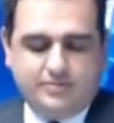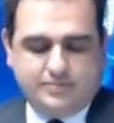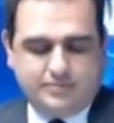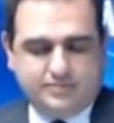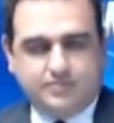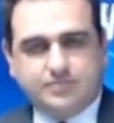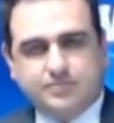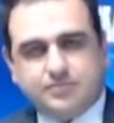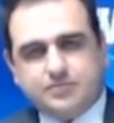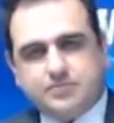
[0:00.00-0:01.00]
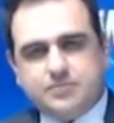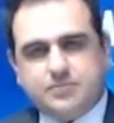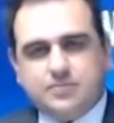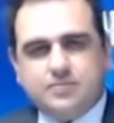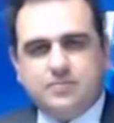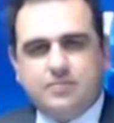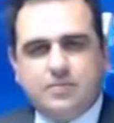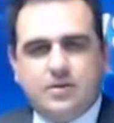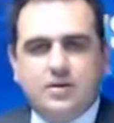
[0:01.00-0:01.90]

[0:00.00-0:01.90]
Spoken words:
[no speech]